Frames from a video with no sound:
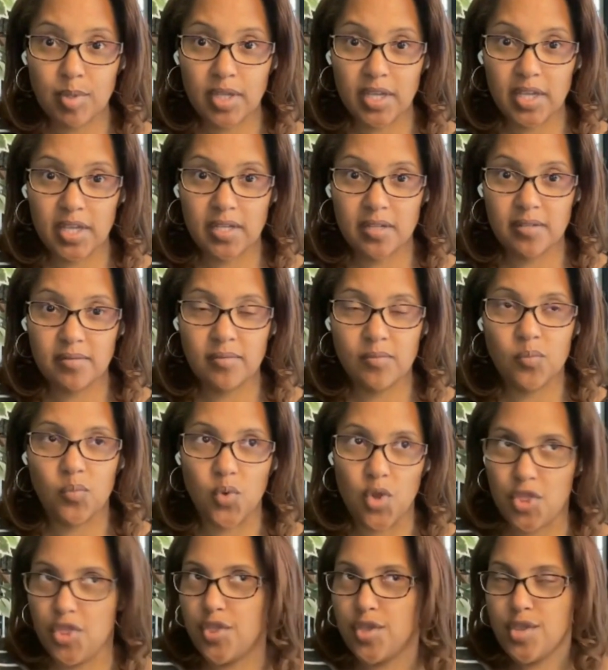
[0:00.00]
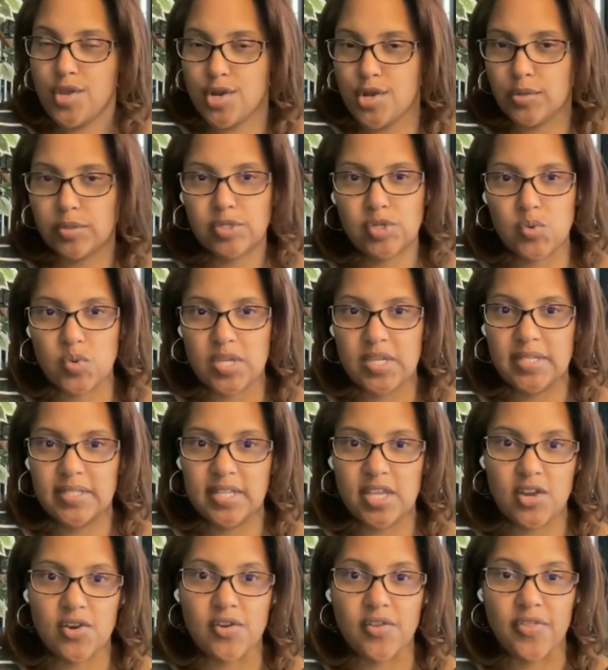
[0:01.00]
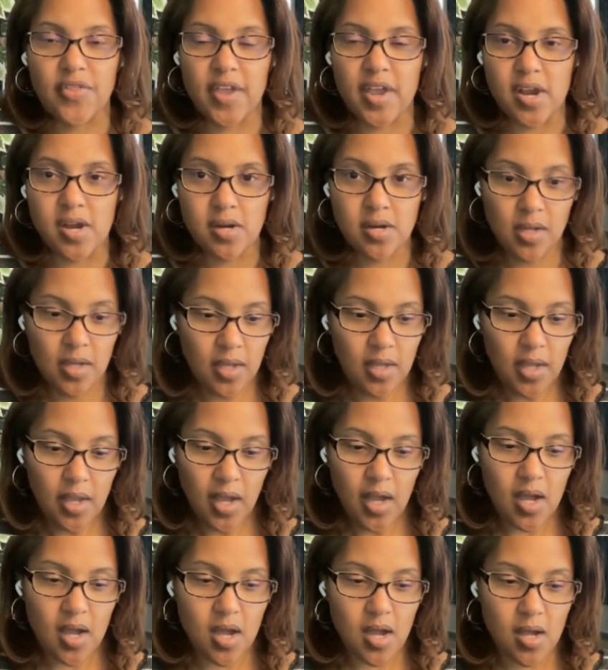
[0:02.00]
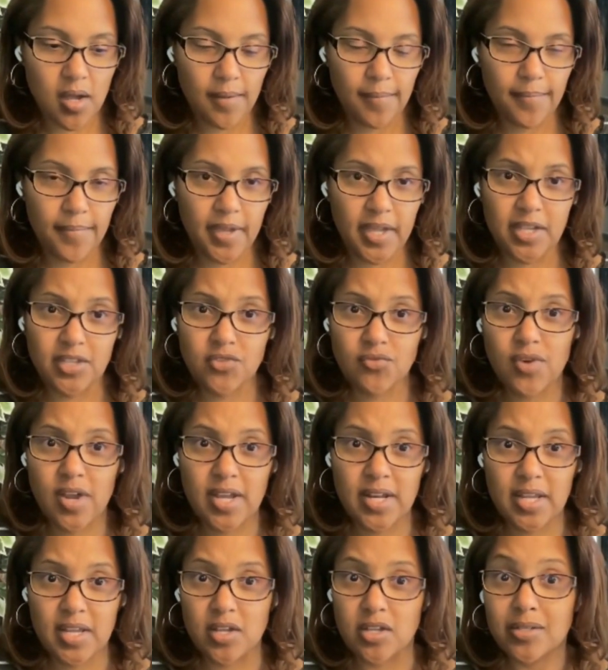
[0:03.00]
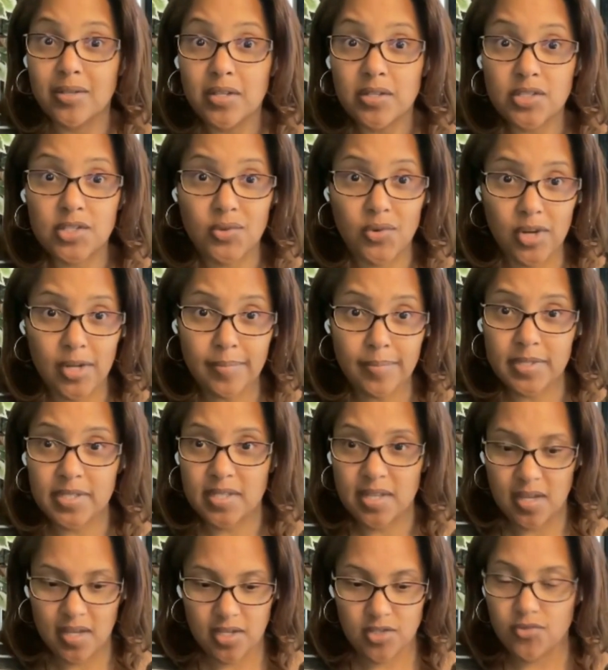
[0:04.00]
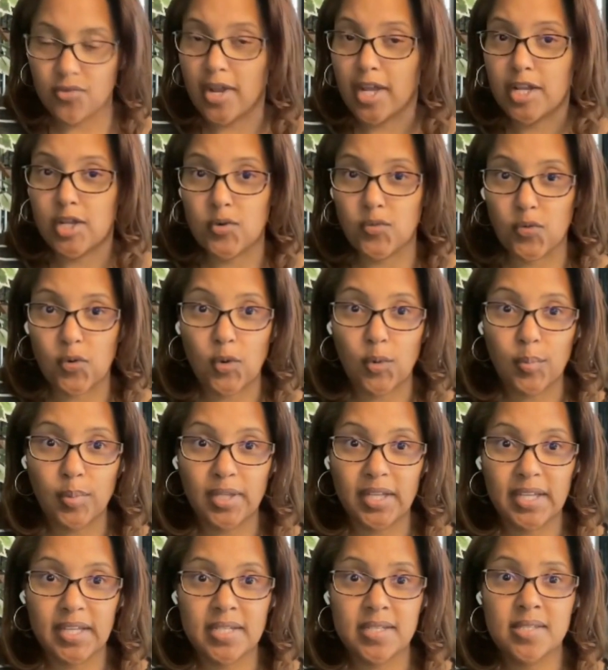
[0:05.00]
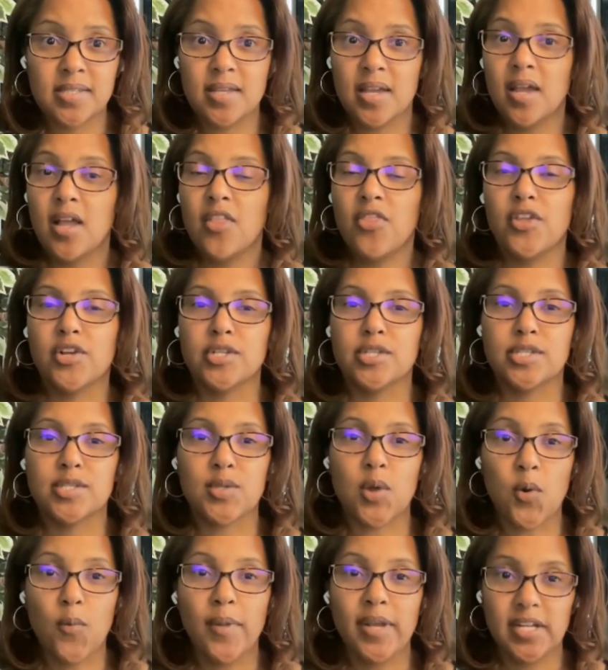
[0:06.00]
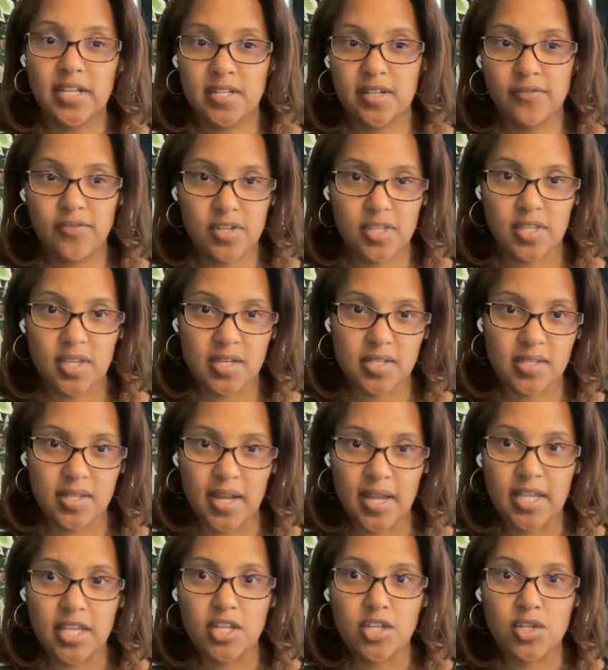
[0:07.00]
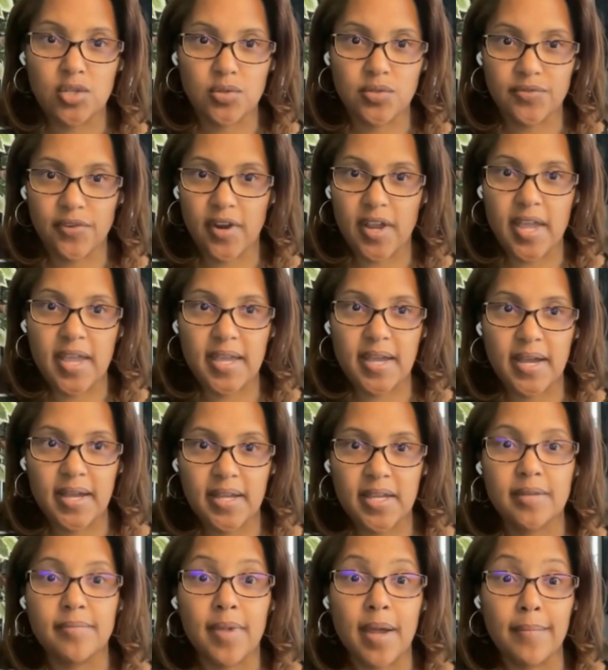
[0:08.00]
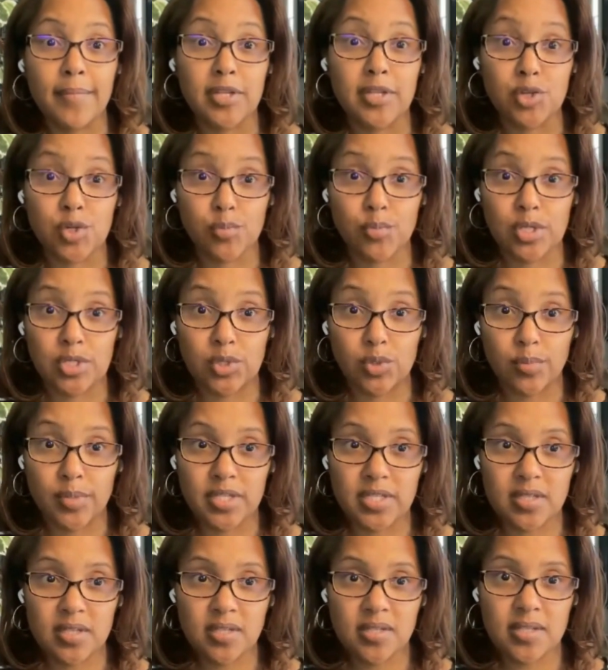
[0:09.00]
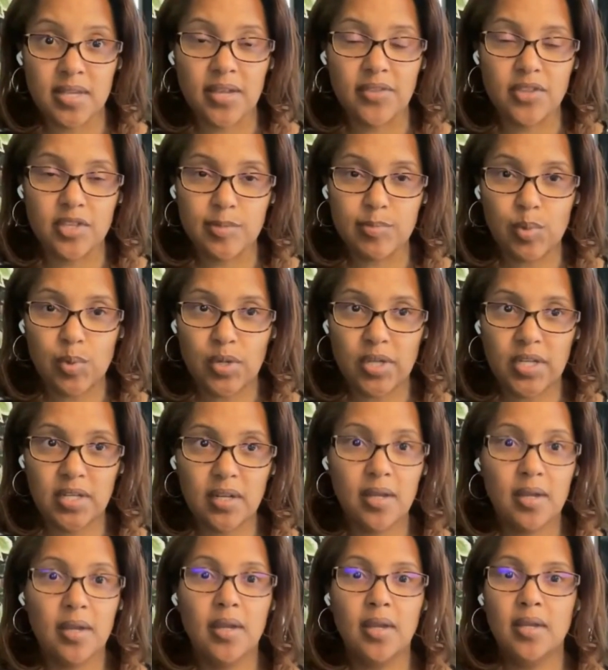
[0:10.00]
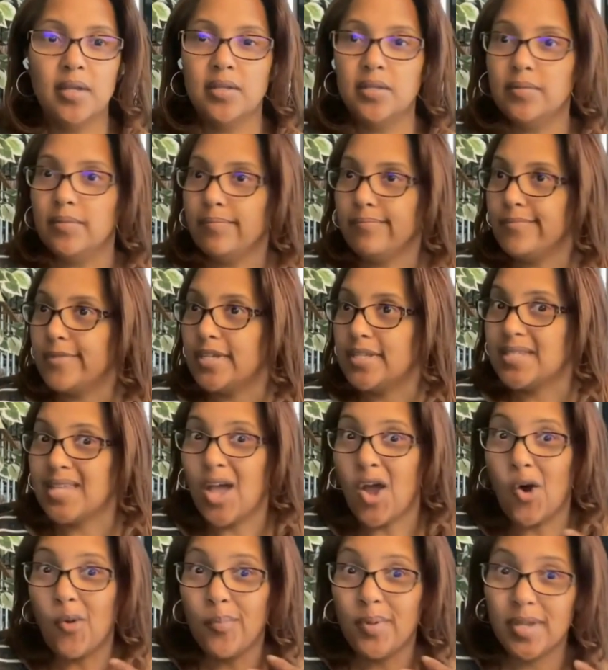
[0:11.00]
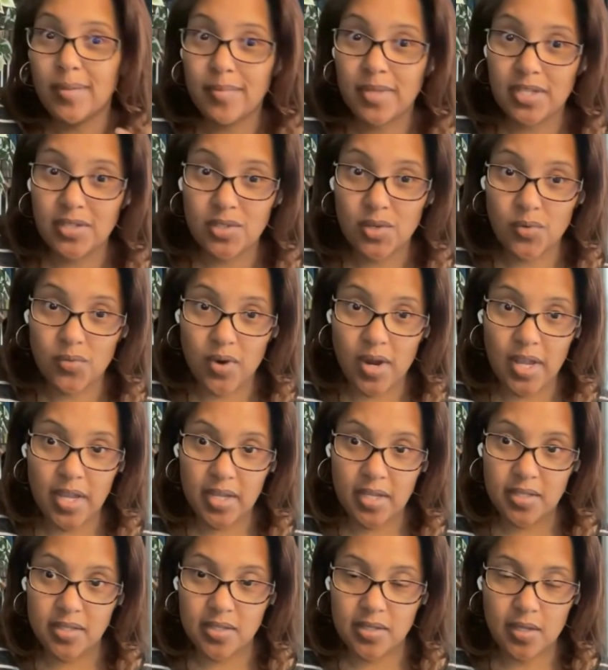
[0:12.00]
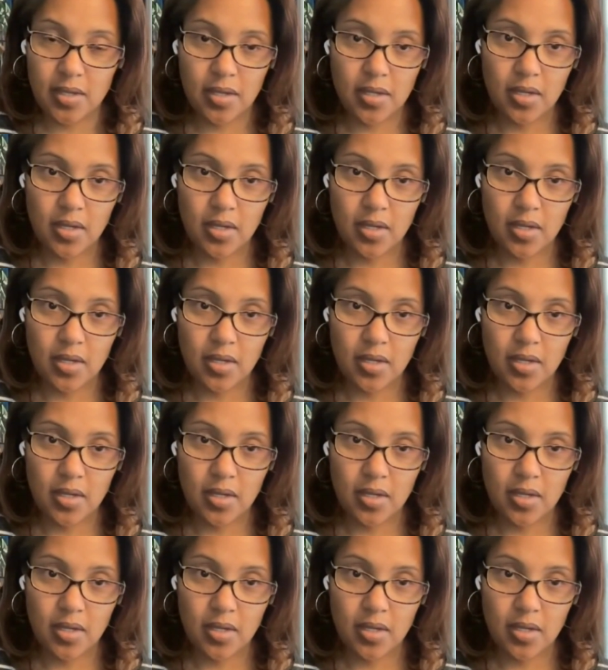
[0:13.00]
plan with, you know, tweaks here and there. It's writing scripts. It's writing role plays. There's so many different things that I can use for AI in my midterm rental business at this point. It's helping me to write,